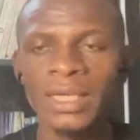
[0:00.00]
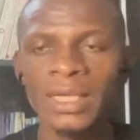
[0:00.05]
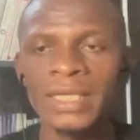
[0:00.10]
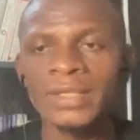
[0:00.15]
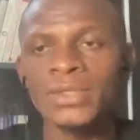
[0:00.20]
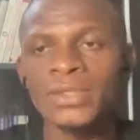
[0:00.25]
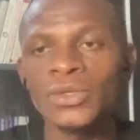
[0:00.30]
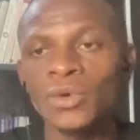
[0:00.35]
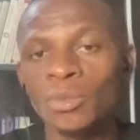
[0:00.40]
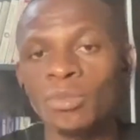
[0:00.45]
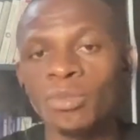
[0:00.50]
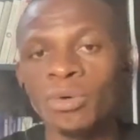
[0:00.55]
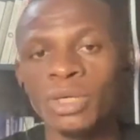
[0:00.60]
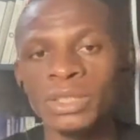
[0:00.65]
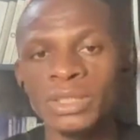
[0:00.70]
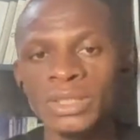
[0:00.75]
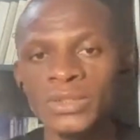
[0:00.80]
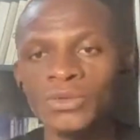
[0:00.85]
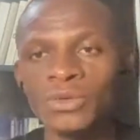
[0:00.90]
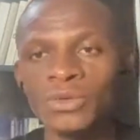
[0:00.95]
There's no
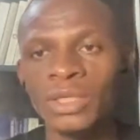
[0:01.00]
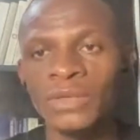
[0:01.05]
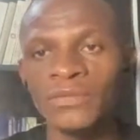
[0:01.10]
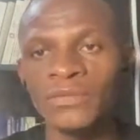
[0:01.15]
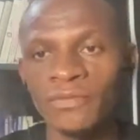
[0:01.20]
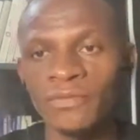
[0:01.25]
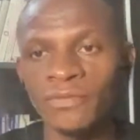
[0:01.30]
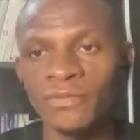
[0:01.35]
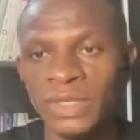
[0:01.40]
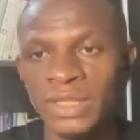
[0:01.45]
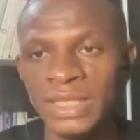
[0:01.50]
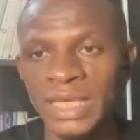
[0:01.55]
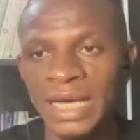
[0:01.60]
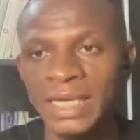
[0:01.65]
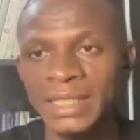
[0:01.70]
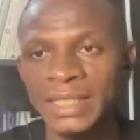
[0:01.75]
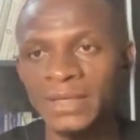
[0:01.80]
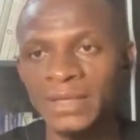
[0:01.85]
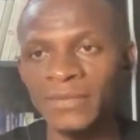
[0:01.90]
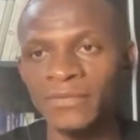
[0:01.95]
point doing Face
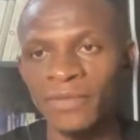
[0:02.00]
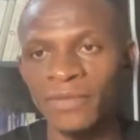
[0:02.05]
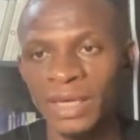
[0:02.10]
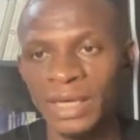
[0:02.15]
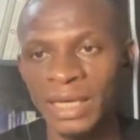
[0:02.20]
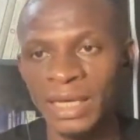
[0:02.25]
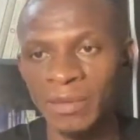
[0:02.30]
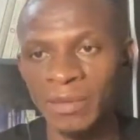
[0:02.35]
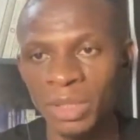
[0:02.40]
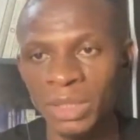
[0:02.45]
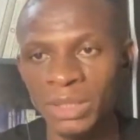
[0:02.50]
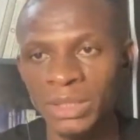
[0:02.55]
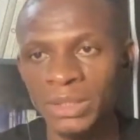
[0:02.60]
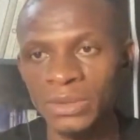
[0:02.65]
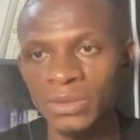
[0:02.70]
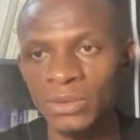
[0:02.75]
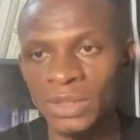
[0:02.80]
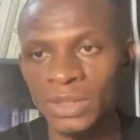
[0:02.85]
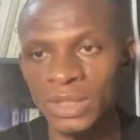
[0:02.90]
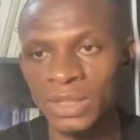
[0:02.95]
ID, fingerprint,
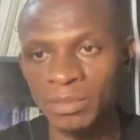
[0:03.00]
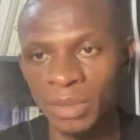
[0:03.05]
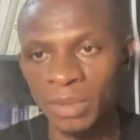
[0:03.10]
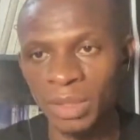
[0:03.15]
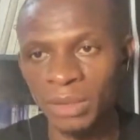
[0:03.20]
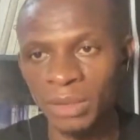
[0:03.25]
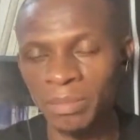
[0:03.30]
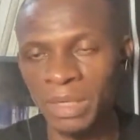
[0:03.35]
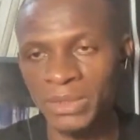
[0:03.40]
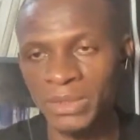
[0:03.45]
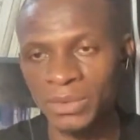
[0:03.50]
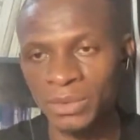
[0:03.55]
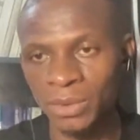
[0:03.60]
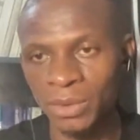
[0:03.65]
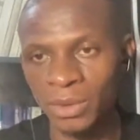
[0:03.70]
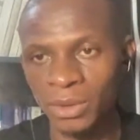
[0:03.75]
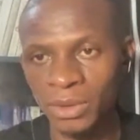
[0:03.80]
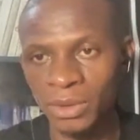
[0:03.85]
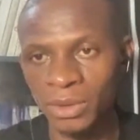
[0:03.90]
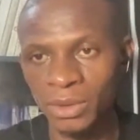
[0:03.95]
OTP,
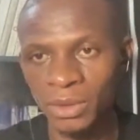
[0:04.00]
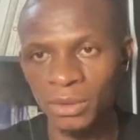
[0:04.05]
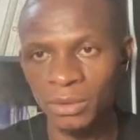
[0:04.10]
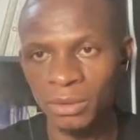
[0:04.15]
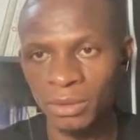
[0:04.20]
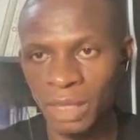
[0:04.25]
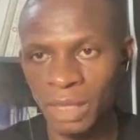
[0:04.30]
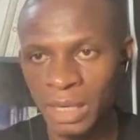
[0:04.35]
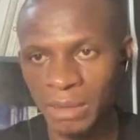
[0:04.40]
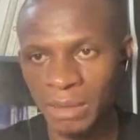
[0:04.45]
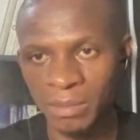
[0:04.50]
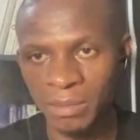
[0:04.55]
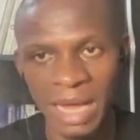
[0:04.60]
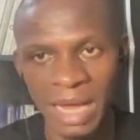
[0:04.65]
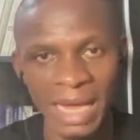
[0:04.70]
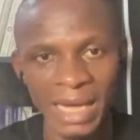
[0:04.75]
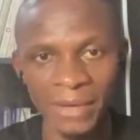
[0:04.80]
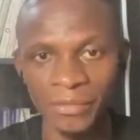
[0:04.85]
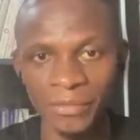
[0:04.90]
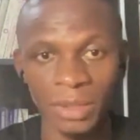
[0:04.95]
password,
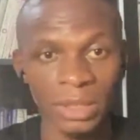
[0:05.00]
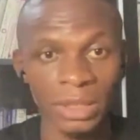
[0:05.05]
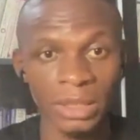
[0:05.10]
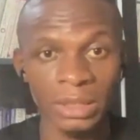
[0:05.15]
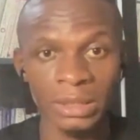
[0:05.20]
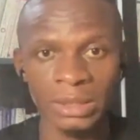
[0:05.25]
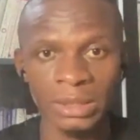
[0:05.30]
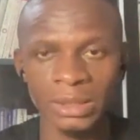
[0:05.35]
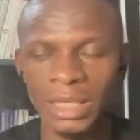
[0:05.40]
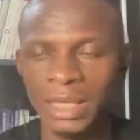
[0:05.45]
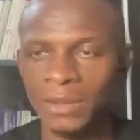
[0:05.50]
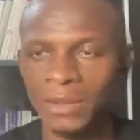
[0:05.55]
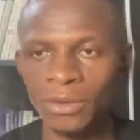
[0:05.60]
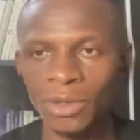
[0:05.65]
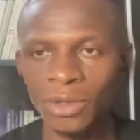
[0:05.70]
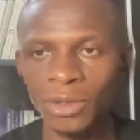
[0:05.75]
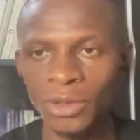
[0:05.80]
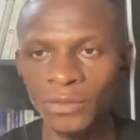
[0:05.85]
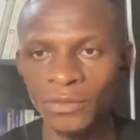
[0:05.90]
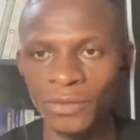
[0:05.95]
iris, and
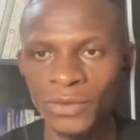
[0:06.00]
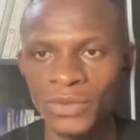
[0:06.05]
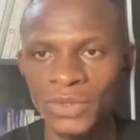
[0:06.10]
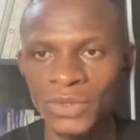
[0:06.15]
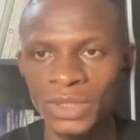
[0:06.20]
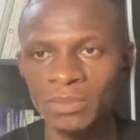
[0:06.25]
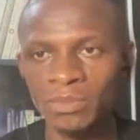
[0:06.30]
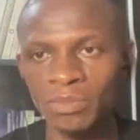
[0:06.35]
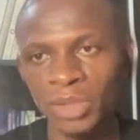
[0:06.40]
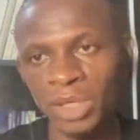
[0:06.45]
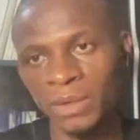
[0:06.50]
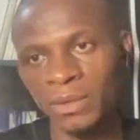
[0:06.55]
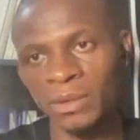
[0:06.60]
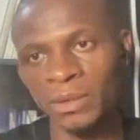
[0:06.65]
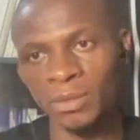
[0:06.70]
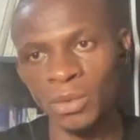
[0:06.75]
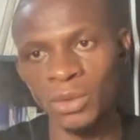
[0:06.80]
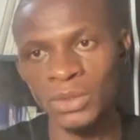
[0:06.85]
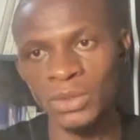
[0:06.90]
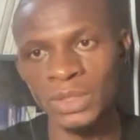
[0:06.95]
all of those things. Pick
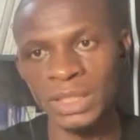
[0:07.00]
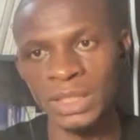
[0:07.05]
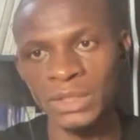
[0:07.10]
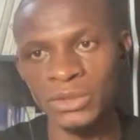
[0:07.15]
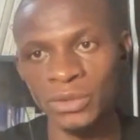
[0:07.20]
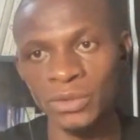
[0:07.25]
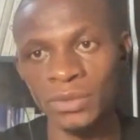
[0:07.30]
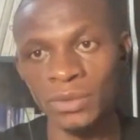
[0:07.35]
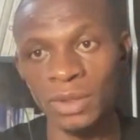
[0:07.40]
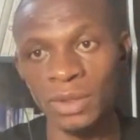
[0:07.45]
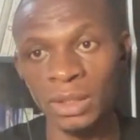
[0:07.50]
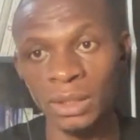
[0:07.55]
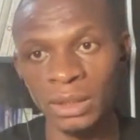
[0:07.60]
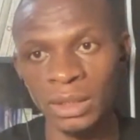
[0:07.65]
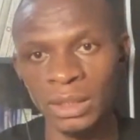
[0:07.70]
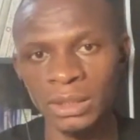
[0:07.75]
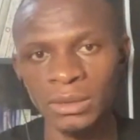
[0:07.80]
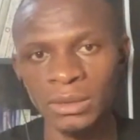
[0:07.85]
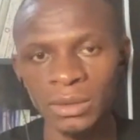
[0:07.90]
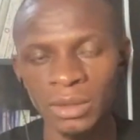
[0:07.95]
the ones that you think
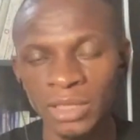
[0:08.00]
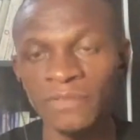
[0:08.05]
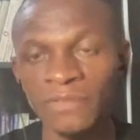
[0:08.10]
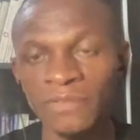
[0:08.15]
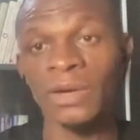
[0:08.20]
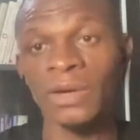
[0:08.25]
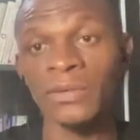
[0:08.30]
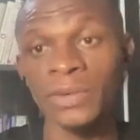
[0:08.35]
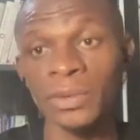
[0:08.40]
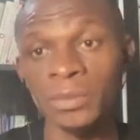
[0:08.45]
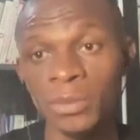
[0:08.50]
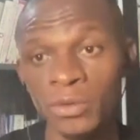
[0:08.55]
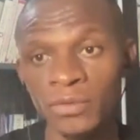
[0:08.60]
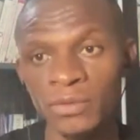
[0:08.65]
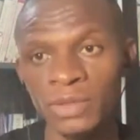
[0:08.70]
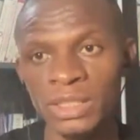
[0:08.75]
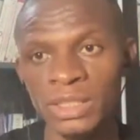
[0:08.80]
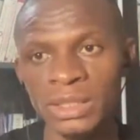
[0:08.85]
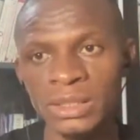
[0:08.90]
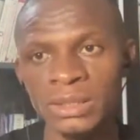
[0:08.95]
that if I
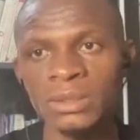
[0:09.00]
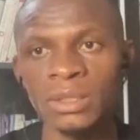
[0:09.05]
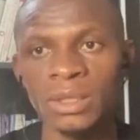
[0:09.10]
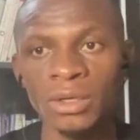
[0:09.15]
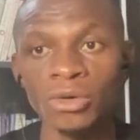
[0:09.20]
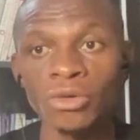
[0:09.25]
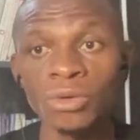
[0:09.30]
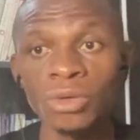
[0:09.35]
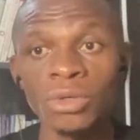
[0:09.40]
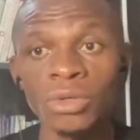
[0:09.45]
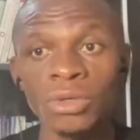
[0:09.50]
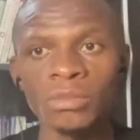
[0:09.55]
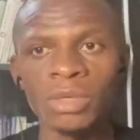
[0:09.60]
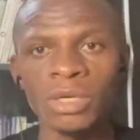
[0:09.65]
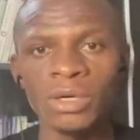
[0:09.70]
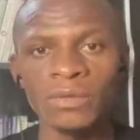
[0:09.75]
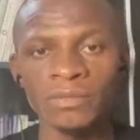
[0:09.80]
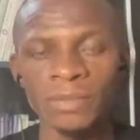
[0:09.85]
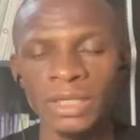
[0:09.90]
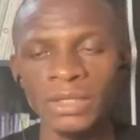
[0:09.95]
remove this, a good
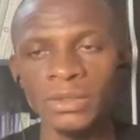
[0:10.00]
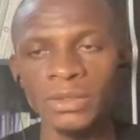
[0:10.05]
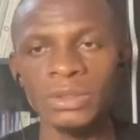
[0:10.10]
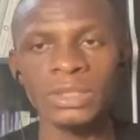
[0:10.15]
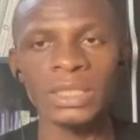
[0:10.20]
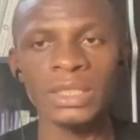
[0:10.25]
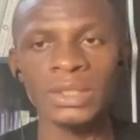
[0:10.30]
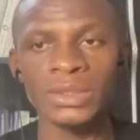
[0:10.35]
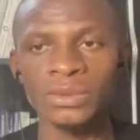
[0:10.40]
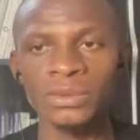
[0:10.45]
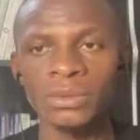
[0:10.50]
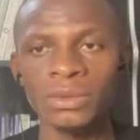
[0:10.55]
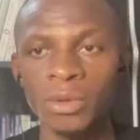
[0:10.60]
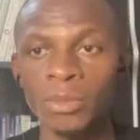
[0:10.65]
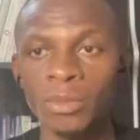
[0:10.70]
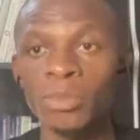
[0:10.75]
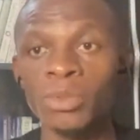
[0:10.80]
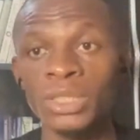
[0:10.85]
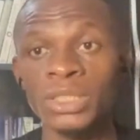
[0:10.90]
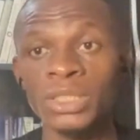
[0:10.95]
number of my users
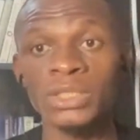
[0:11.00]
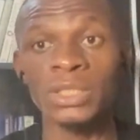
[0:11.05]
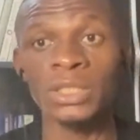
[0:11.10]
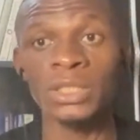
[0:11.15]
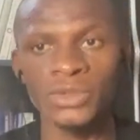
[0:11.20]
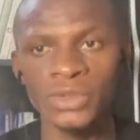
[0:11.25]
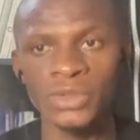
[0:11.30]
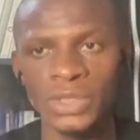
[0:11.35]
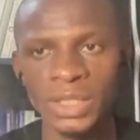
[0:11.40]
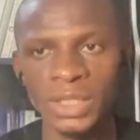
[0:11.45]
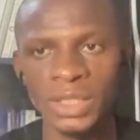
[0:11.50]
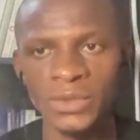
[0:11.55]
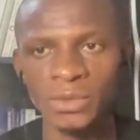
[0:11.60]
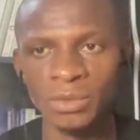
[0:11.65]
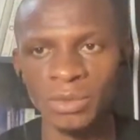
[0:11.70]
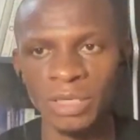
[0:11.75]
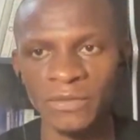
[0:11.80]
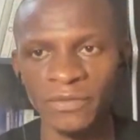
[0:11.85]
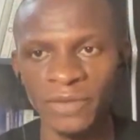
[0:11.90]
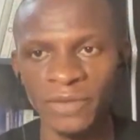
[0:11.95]
or potential users will
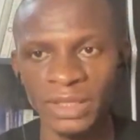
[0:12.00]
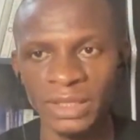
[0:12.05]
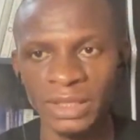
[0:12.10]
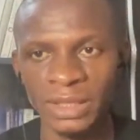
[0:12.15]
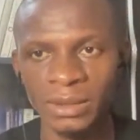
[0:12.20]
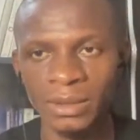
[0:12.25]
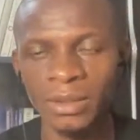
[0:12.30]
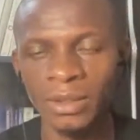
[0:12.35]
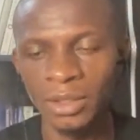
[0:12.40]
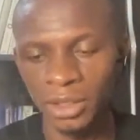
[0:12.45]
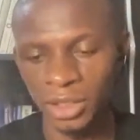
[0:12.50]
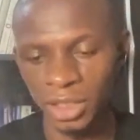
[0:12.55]
be affected.